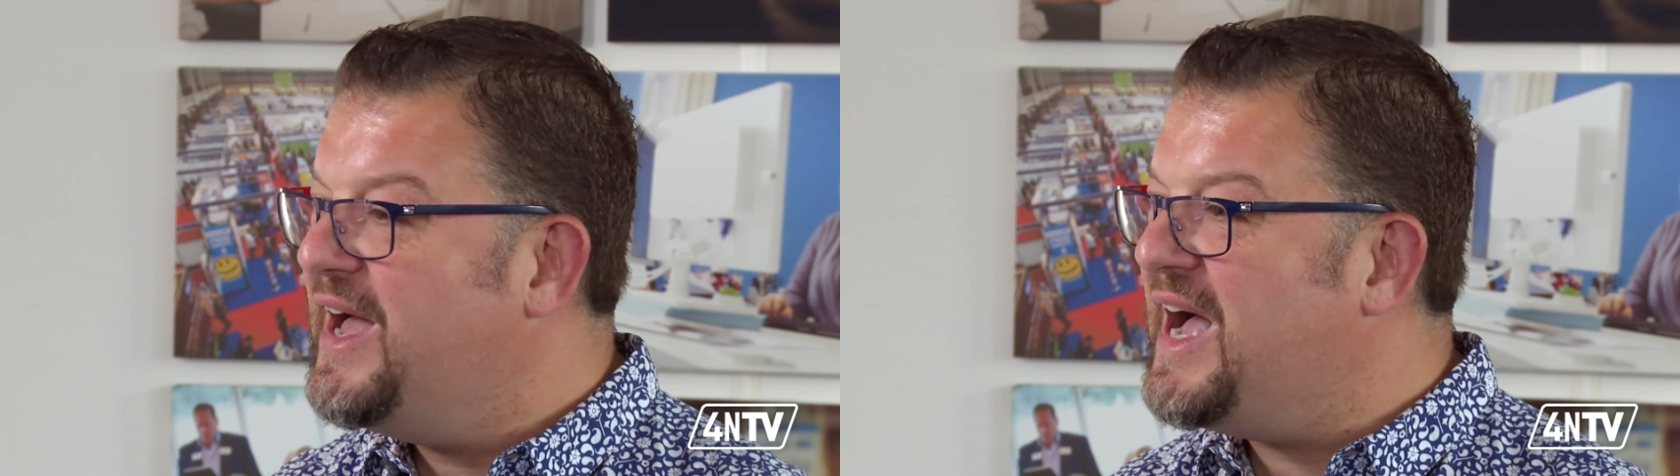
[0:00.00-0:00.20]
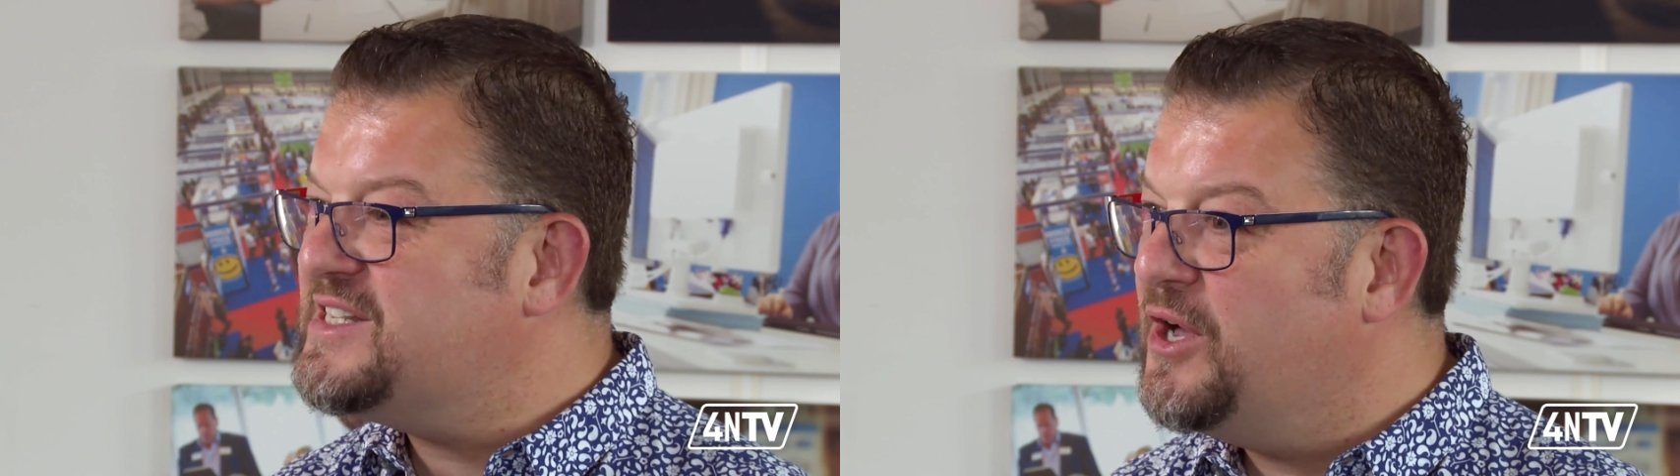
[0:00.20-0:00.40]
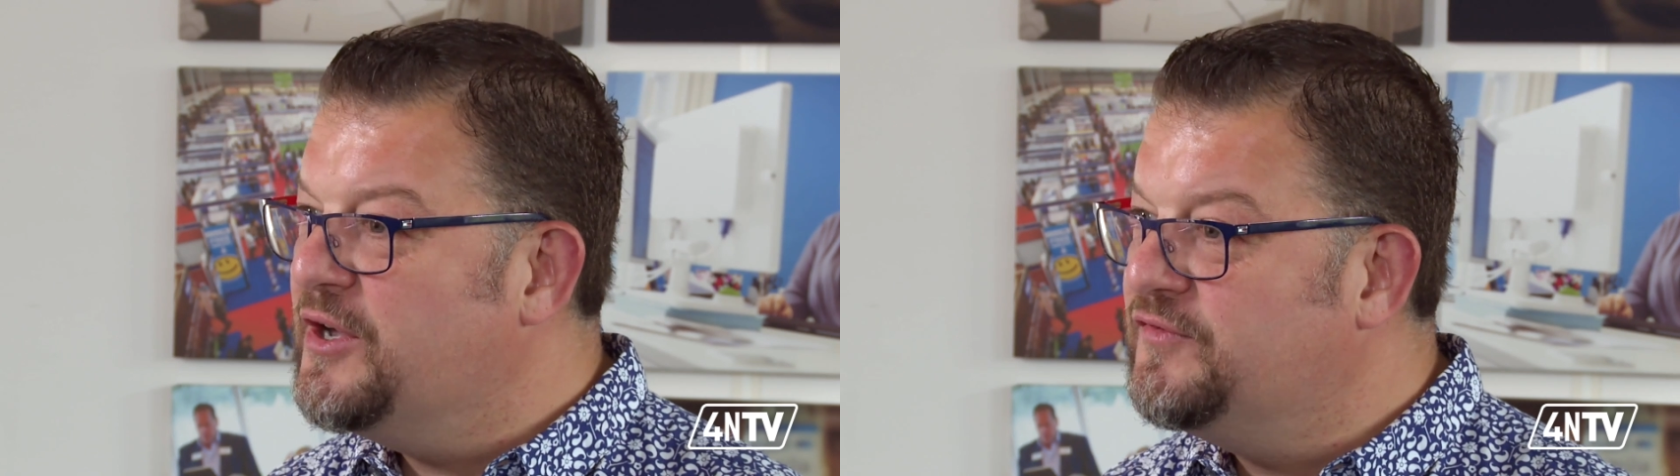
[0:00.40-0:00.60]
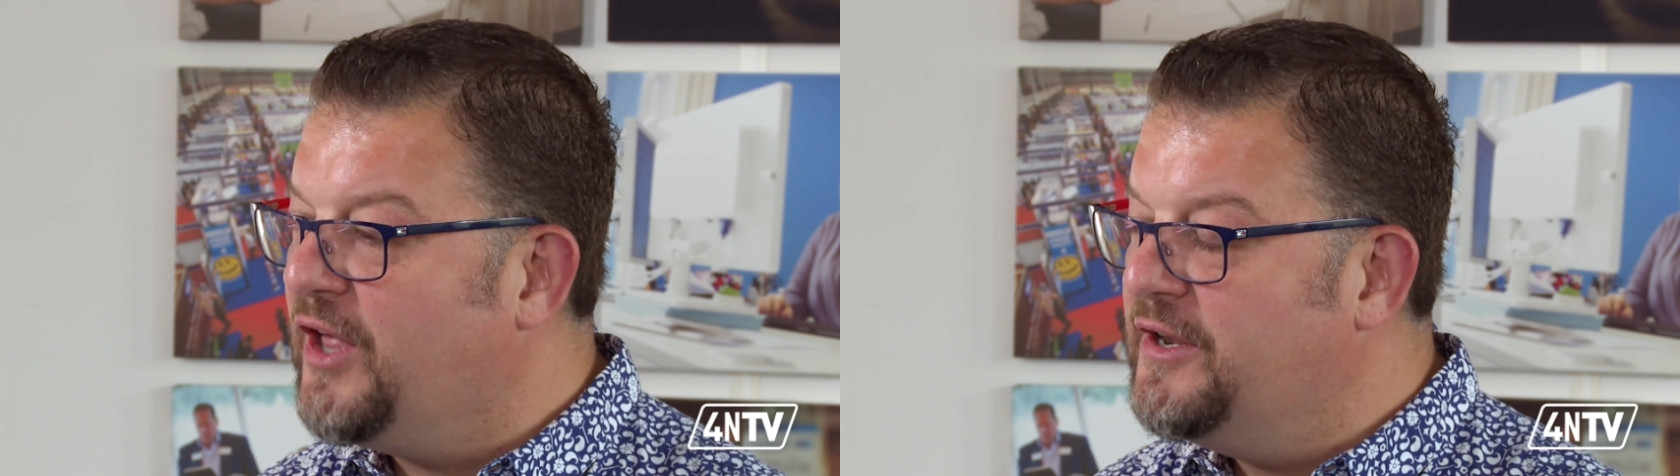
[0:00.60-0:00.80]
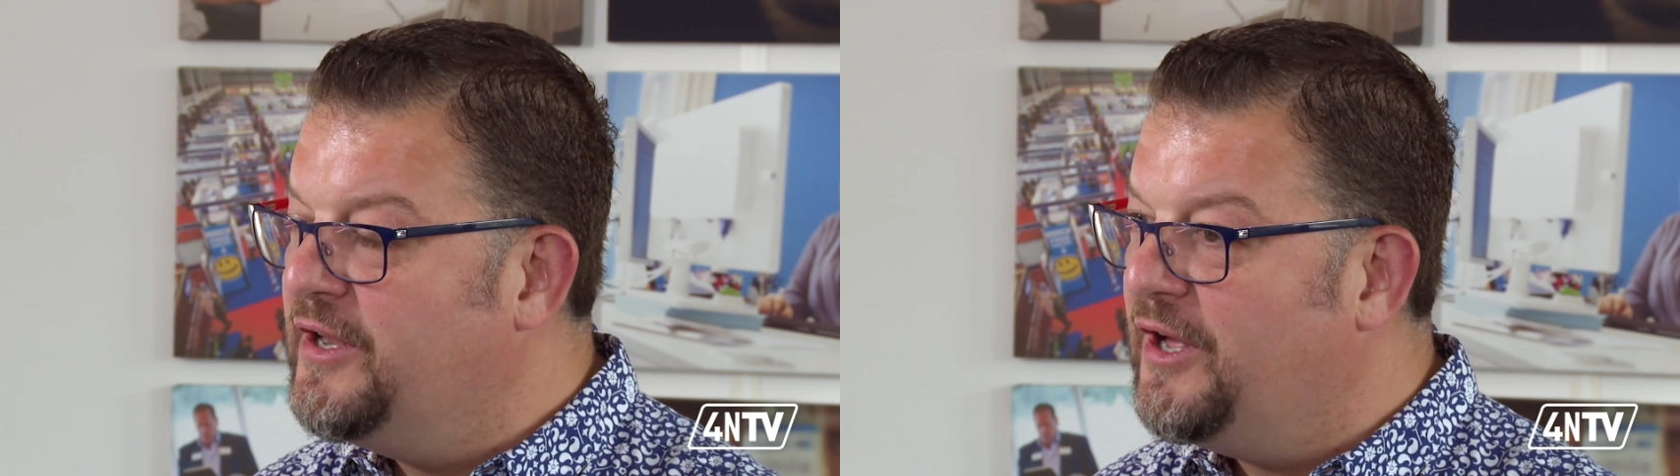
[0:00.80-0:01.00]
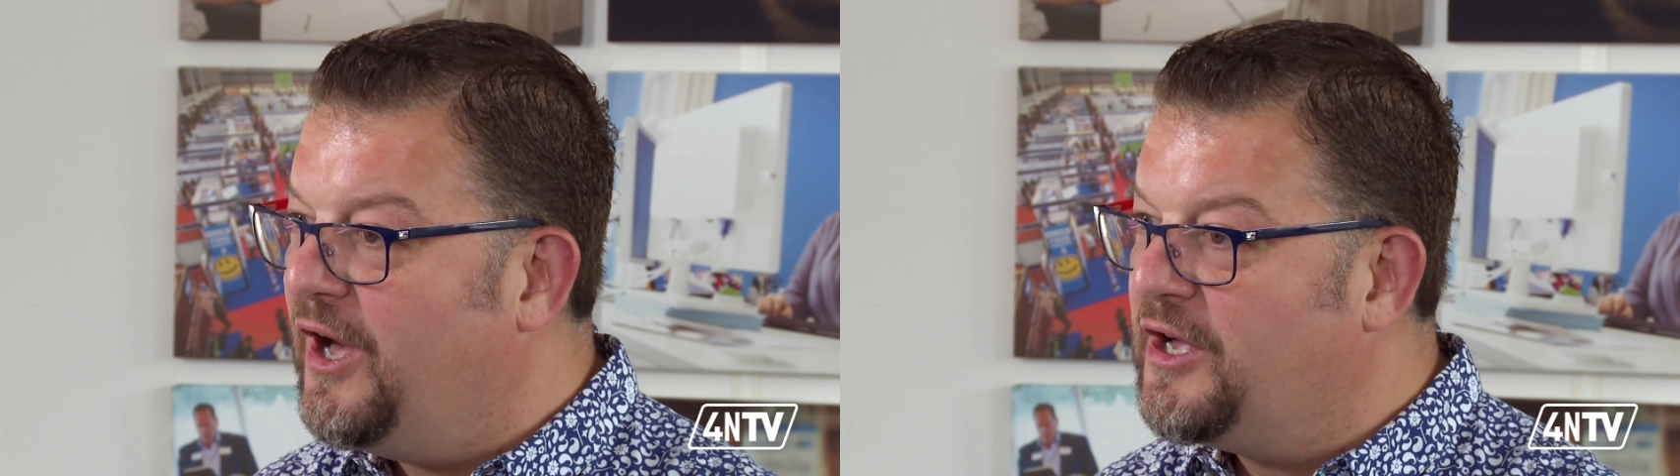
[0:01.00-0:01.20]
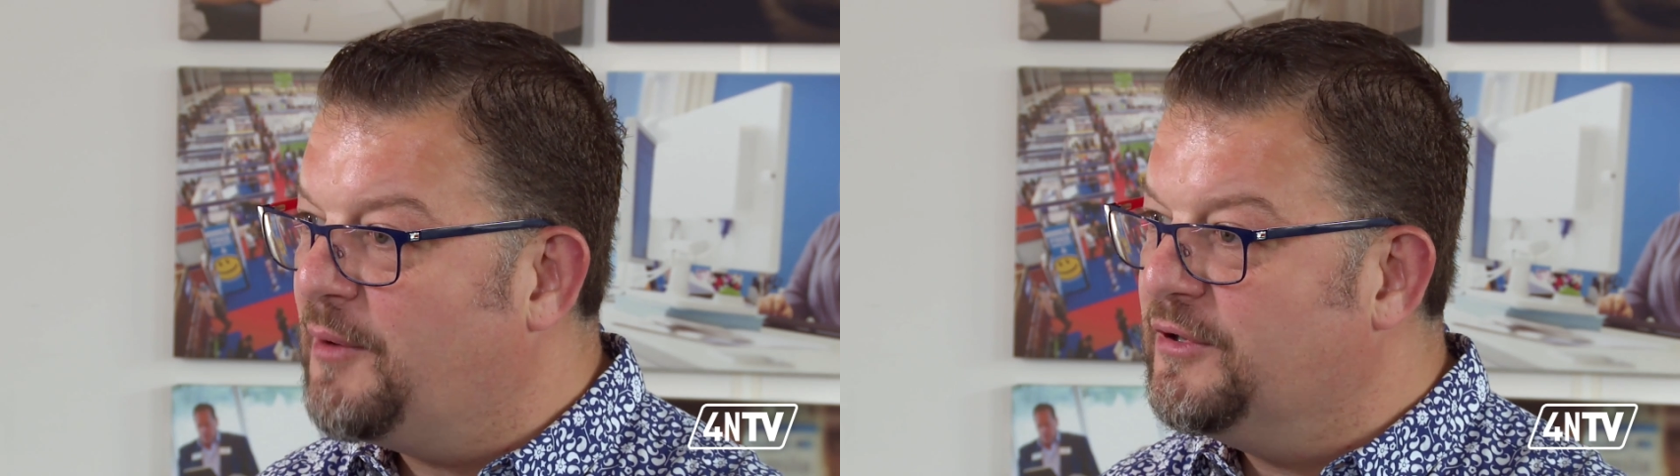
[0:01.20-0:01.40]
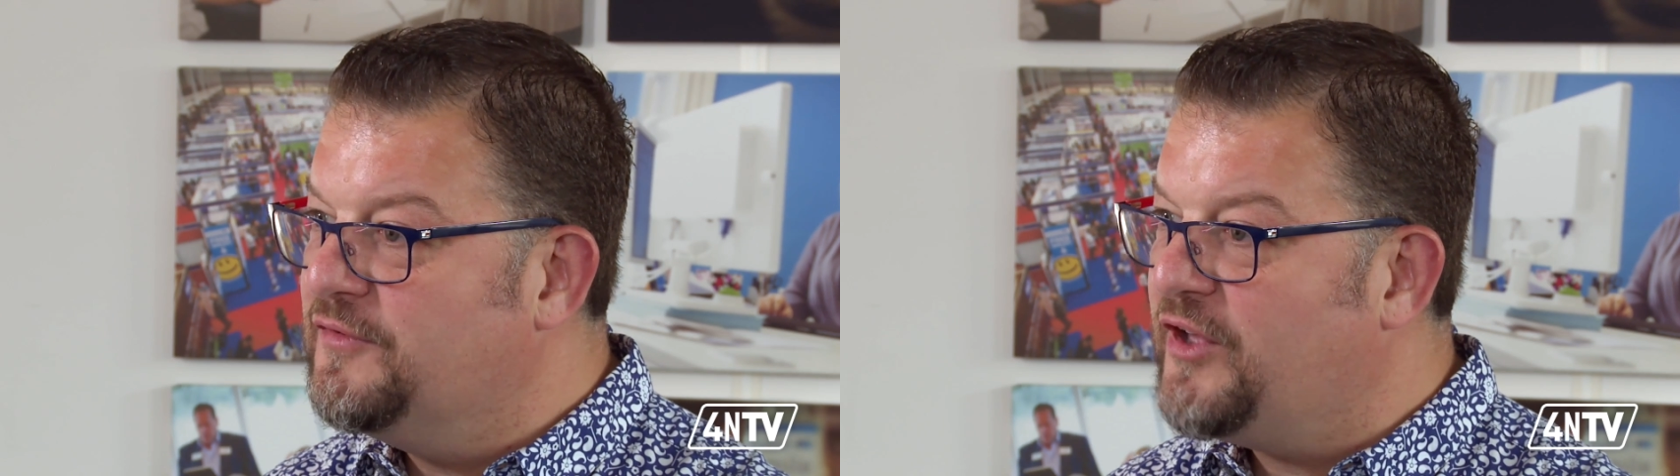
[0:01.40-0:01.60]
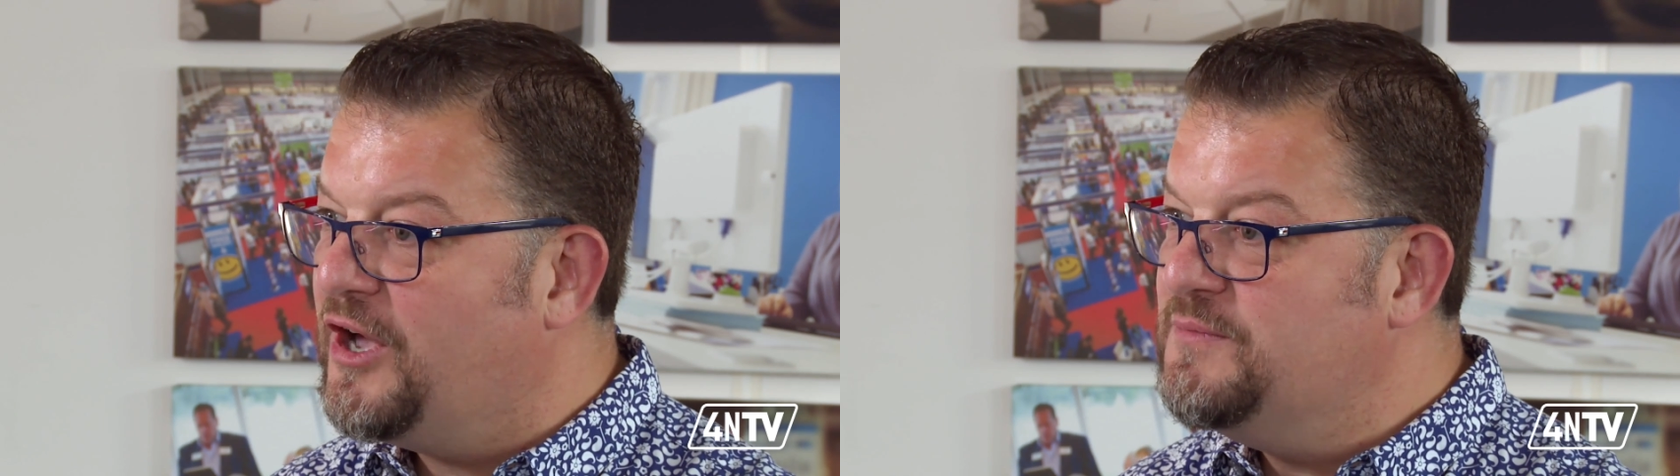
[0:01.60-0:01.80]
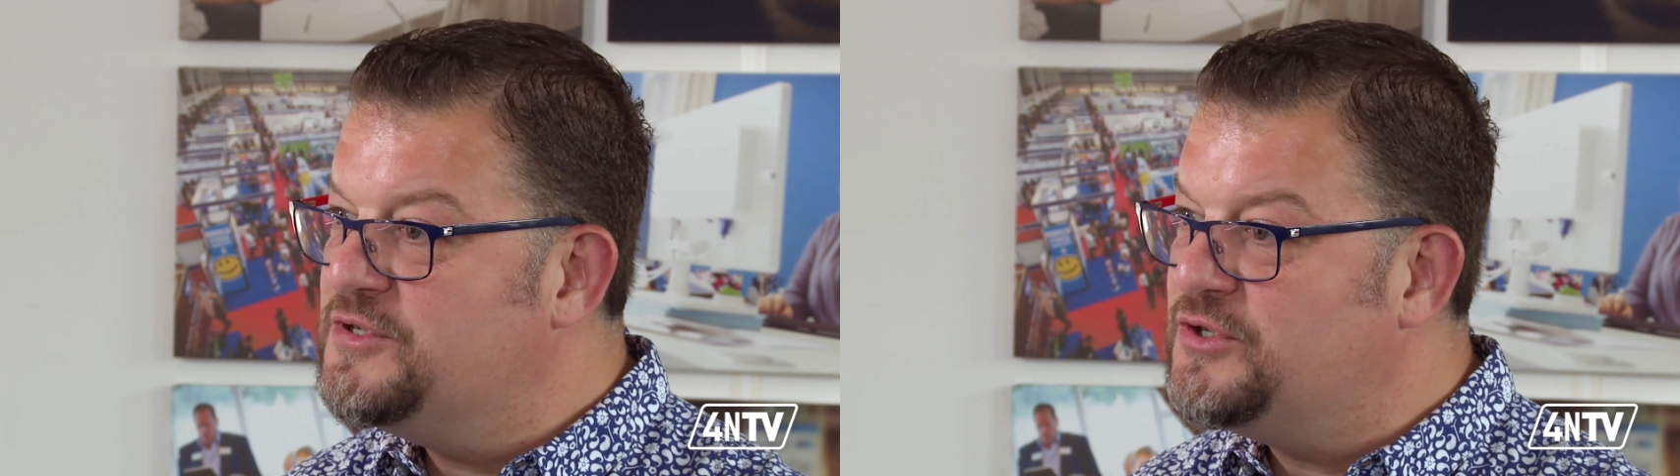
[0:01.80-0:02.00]
as I've done a couple of
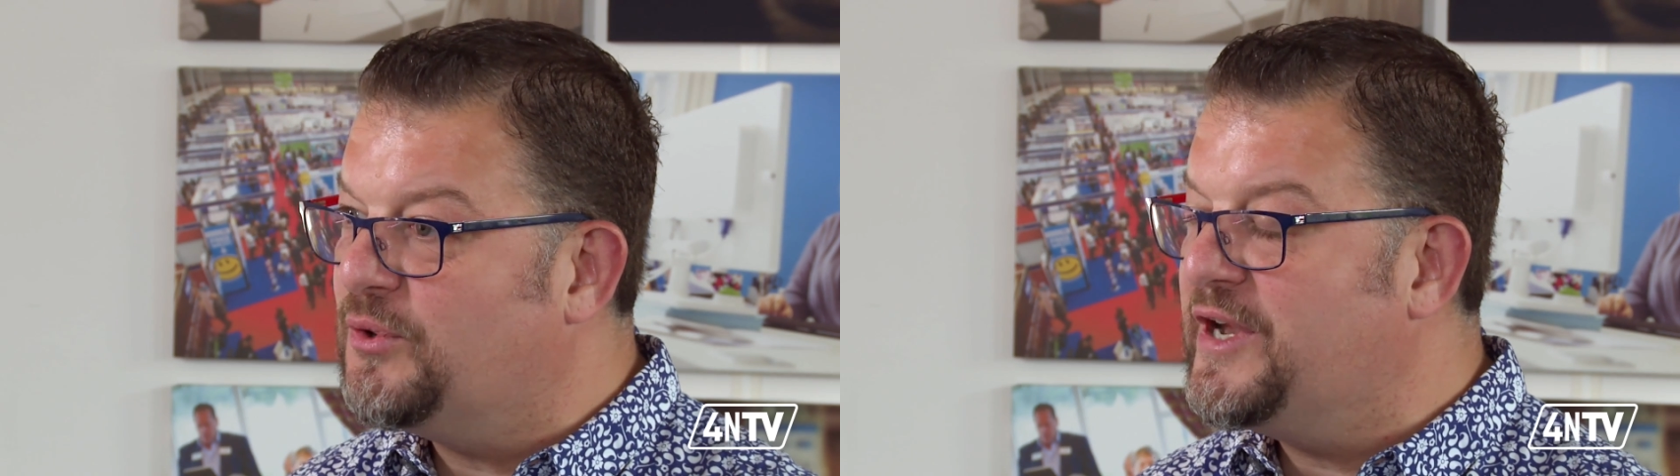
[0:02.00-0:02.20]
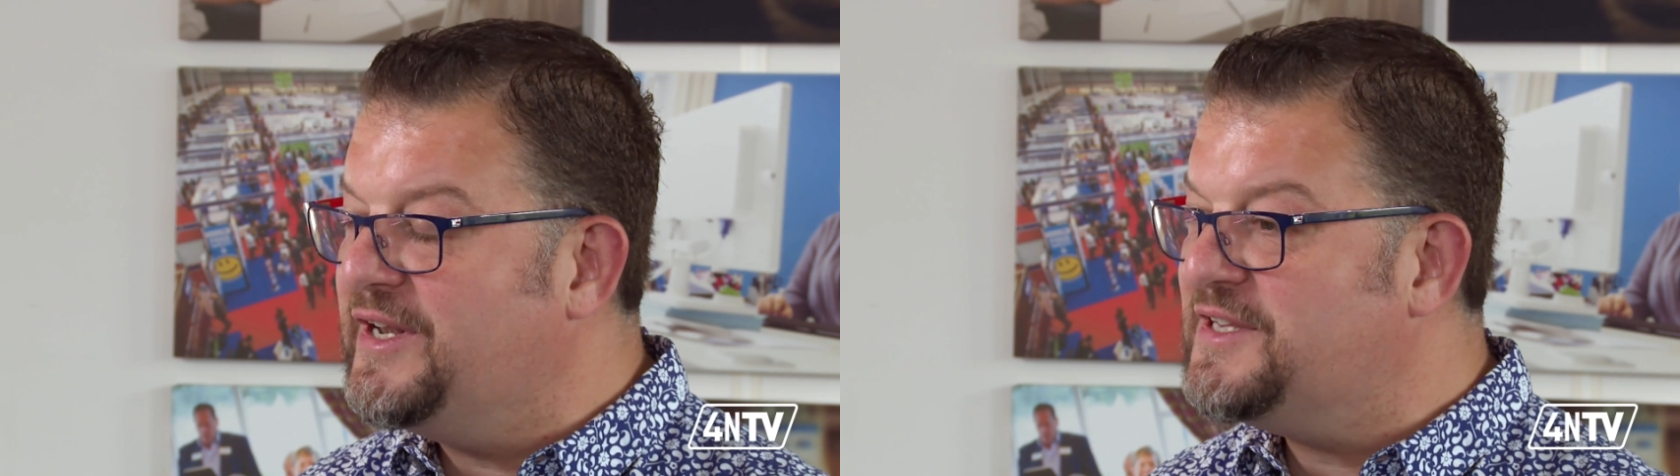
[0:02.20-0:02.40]
times during